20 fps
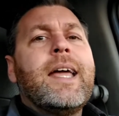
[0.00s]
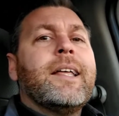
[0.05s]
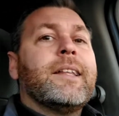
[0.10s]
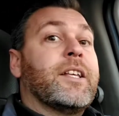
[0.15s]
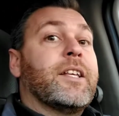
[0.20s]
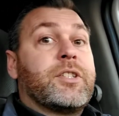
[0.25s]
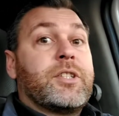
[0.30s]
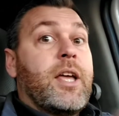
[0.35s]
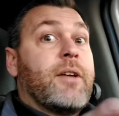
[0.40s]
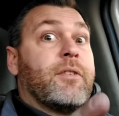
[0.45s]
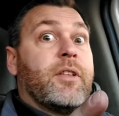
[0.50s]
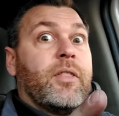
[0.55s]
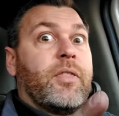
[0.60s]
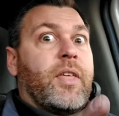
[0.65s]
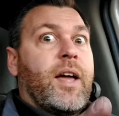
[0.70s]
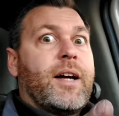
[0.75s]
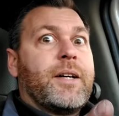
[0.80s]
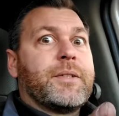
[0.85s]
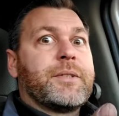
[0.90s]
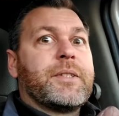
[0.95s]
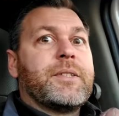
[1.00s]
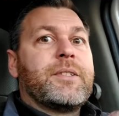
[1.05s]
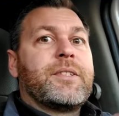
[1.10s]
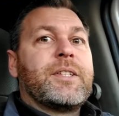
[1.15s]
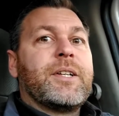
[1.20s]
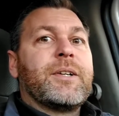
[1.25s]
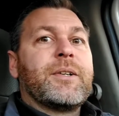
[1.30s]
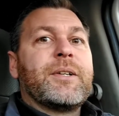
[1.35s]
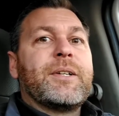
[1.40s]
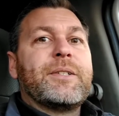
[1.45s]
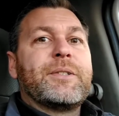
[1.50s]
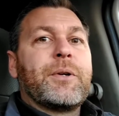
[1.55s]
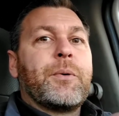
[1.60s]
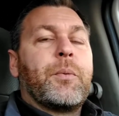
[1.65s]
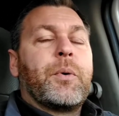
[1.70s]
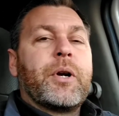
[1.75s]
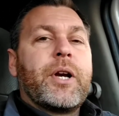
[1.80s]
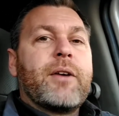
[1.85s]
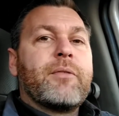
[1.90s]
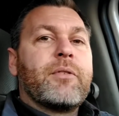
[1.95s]
That 7000 series
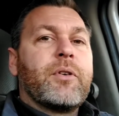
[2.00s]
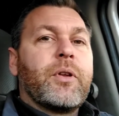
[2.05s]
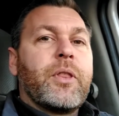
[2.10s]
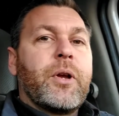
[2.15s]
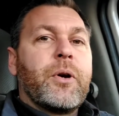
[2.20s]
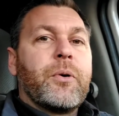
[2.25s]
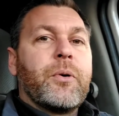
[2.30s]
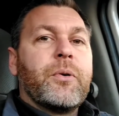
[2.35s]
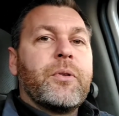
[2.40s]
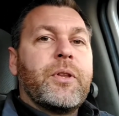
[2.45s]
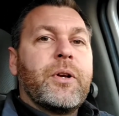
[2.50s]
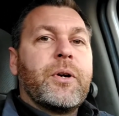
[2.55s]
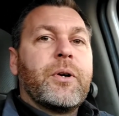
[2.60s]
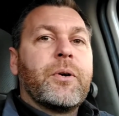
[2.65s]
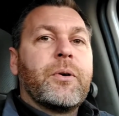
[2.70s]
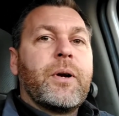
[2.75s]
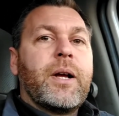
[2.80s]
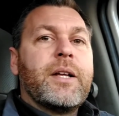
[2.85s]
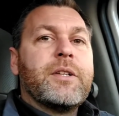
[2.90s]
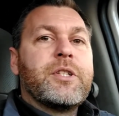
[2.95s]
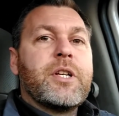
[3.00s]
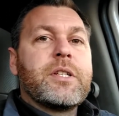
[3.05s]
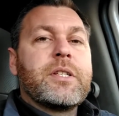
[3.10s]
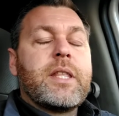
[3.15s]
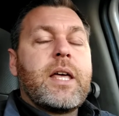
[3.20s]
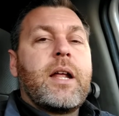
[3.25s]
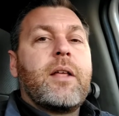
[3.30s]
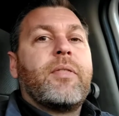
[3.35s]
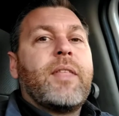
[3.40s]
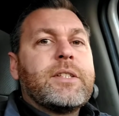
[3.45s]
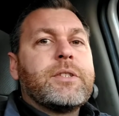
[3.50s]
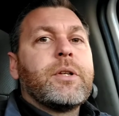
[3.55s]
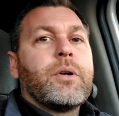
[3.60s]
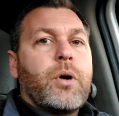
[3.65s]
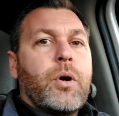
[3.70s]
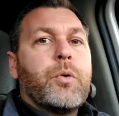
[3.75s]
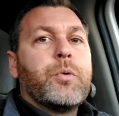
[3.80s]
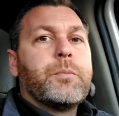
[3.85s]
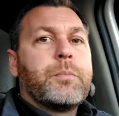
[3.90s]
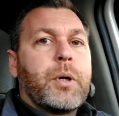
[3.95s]
or whatever they're, they're uh, judging that, that's
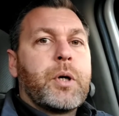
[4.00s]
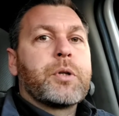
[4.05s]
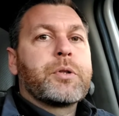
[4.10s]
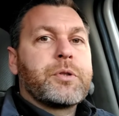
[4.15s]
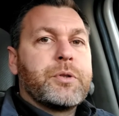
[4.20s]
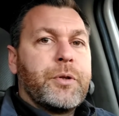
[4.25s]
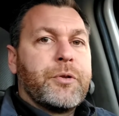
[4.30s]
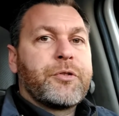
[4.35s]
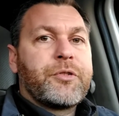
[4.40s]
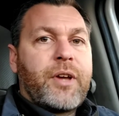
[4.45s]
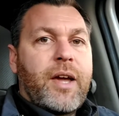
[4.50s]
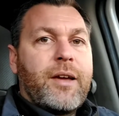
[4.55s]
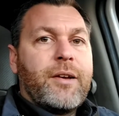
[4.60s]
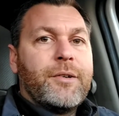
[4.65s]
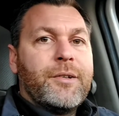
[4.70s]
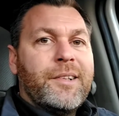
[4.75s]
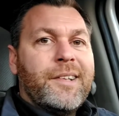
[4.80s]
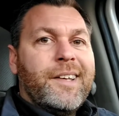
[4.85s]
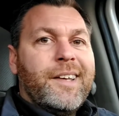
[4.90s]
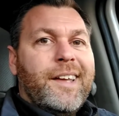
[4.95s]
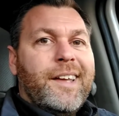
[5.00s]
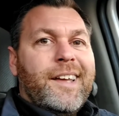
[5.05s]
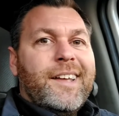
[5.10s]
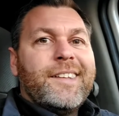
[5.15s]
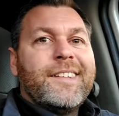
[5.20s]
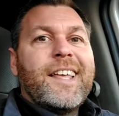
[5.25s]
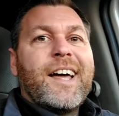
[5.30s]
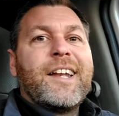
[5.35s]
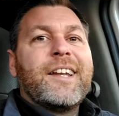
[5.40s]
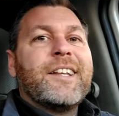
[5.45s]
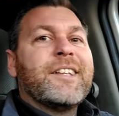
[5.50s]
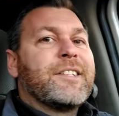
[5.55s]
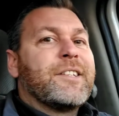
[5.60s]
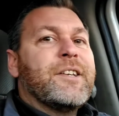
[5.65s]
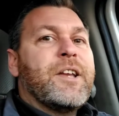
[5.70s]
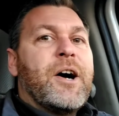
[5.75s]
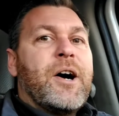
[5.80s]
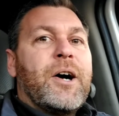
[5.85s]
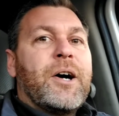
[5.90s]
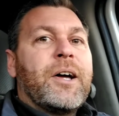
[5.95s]
their own personal scale that is
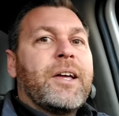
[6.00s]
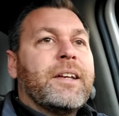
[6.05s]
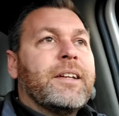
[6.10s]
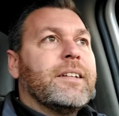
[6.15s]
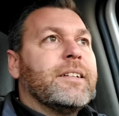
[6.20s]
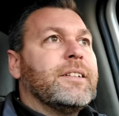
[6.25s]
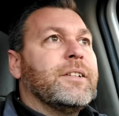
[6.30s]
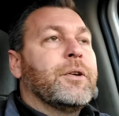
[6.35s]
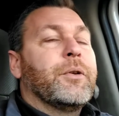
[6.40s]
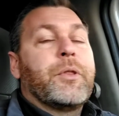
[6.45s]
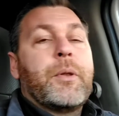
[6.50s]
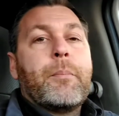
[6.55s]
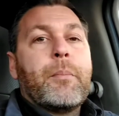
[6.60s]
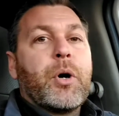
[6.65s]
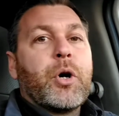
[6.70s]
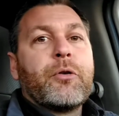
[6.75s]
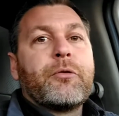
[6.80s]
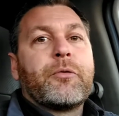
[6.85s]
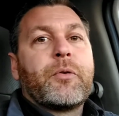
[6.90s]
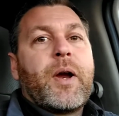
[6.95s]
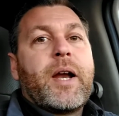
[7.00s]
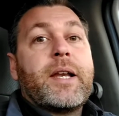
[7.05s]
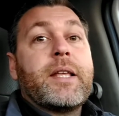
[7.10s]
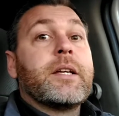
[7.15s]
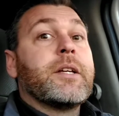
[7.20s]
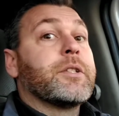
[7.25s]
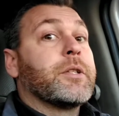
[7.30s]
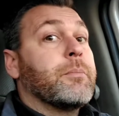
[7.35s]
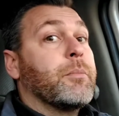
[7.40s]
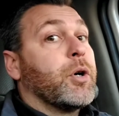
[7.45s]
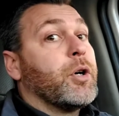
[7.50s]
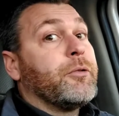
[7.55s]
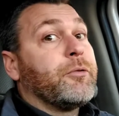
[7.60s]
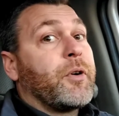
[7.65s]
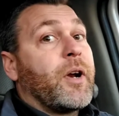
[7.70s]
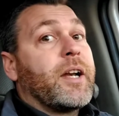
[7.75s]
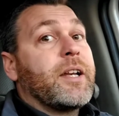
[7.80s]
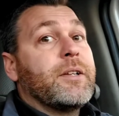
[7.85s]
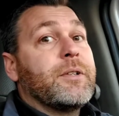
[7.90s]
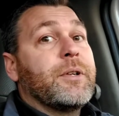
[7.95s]
not you know the MERV rating because the MERV
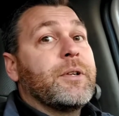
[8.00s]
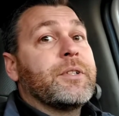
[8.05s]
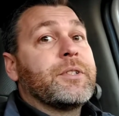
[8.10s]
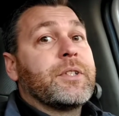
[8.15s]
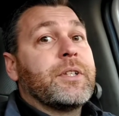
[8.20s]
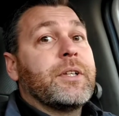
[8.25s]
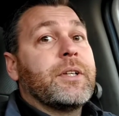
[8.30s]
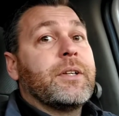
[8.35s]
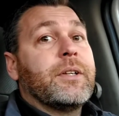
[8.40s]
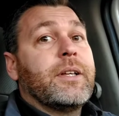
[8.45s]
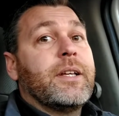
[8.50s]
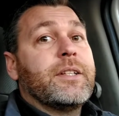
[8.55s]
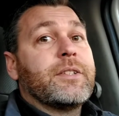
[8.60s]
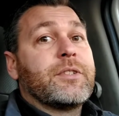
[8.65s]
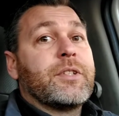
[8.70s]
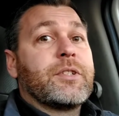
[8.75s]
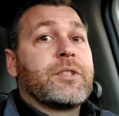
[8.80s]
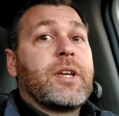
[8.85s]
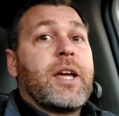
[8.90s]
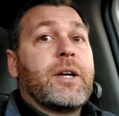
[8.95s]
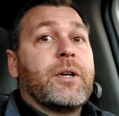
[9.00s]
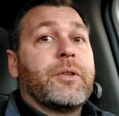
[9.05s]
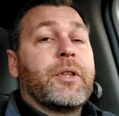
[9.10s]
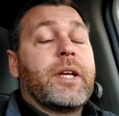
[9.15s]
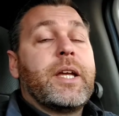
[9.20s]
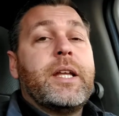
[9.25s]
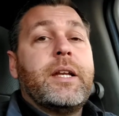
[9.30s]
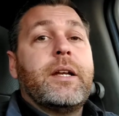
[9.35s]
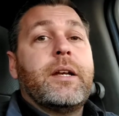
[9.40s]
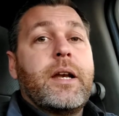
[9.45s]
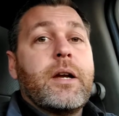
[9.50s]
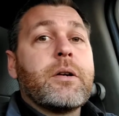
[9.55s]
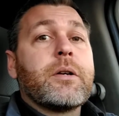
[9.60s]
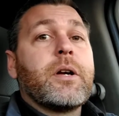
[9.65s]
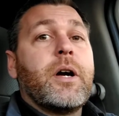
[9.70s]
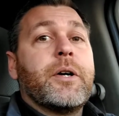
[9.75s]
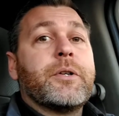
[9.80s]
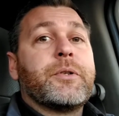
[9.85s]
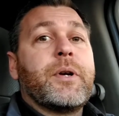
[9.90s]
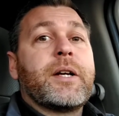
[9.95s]
rating is the is the scale that heating and air
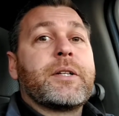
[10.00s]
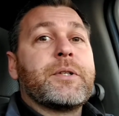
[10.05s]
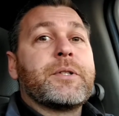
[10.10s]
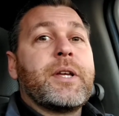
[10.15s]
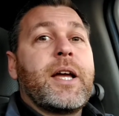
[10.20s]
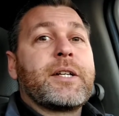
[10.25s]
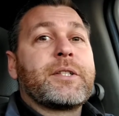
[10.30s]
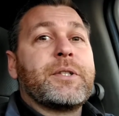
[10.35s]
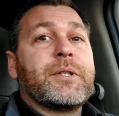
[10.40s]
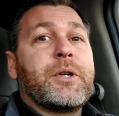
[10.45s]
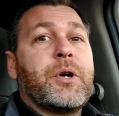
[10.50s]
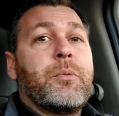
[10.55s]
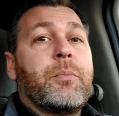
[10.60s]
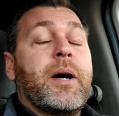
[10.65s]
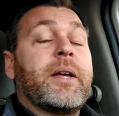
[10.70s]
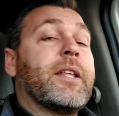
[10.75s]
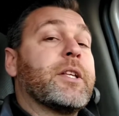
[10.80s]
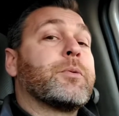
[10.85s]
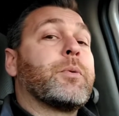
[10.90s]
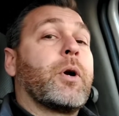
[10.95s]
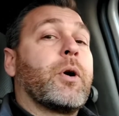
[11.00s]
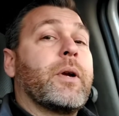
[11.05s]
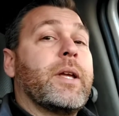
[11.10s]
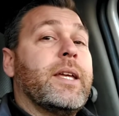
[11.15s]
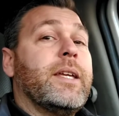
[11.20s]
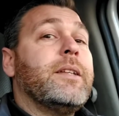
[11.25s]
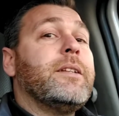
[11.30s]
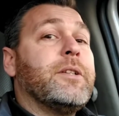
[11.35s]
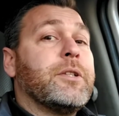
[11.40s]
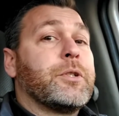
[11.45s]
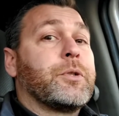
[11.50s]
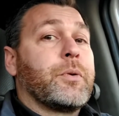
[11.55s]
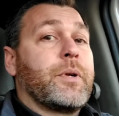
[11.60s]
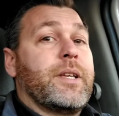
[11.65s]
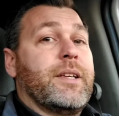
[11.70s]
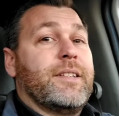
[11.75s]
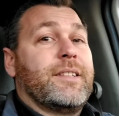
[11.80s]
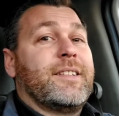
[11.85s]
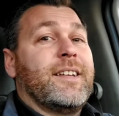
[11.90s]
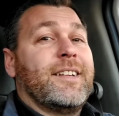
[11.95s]
contractors actually go by. That's what our
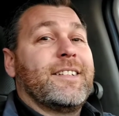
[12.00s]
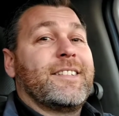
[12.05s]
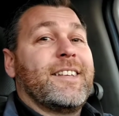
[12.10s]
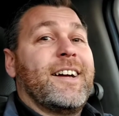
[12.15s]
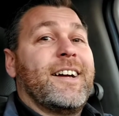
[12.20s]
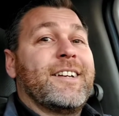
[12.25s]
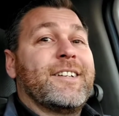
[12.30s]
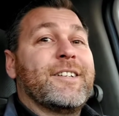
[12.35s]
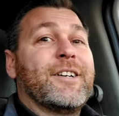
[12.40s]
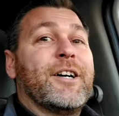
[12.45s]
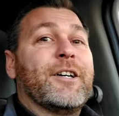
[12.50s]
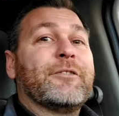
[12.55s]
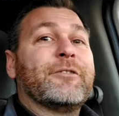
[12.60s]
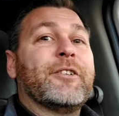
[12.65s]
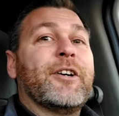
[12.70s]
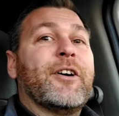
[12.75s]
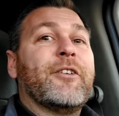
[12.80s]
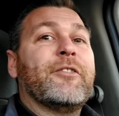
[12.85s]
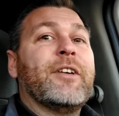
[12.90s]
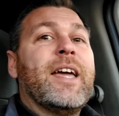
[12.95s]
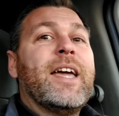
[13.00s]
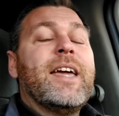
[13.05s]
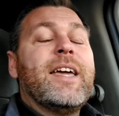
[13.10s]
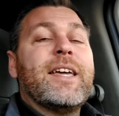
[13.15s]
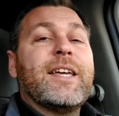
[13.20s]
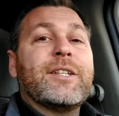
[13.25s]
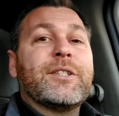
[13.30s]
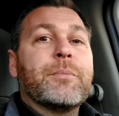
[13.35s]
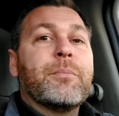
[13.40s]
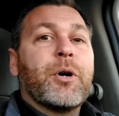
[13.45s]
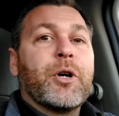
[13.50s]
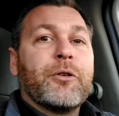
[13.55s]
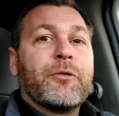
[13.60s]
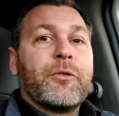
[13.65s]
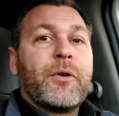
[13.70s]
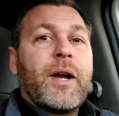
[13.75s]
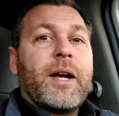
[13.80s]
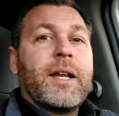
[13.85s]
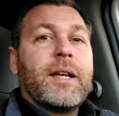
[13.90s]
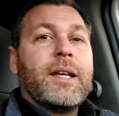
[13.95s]
industry is designed off of is the
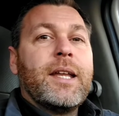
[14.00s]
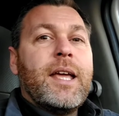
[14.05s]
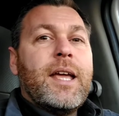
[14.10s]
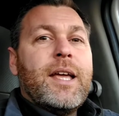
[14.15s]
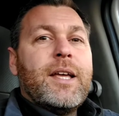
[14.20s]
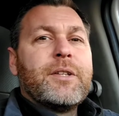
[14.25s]
MERV rating.